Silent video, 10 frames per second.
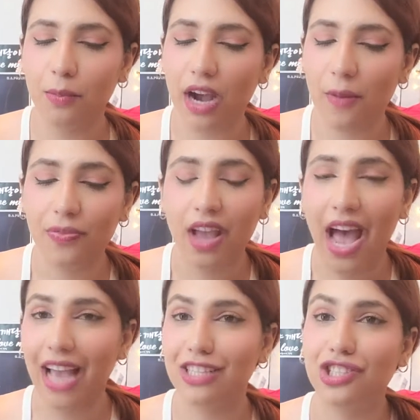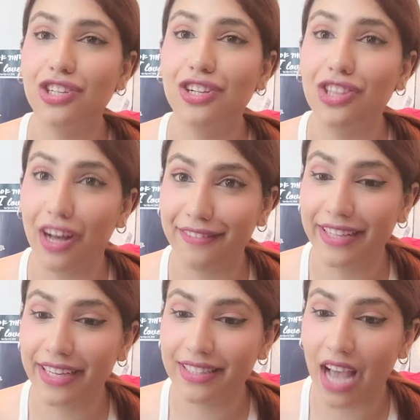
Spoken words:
But I still loved it.